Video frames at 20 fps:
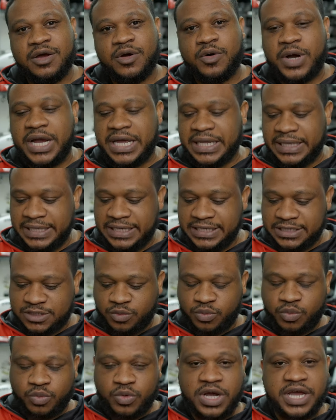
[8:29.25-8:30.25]
or at least
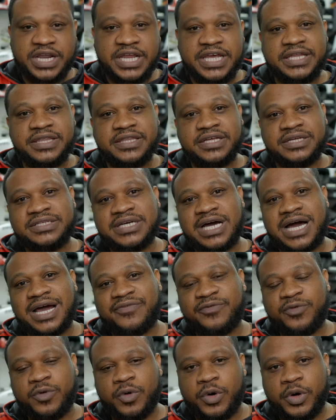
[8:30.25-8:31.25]
running the
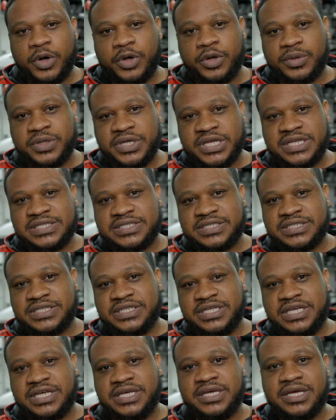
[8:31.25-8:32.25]
DOT4 oil into
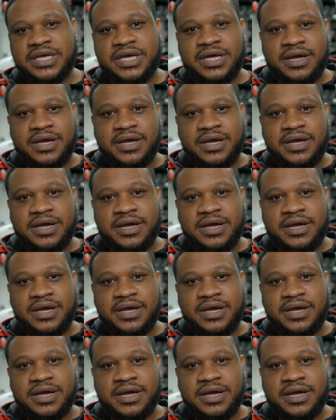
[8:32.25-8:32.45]
the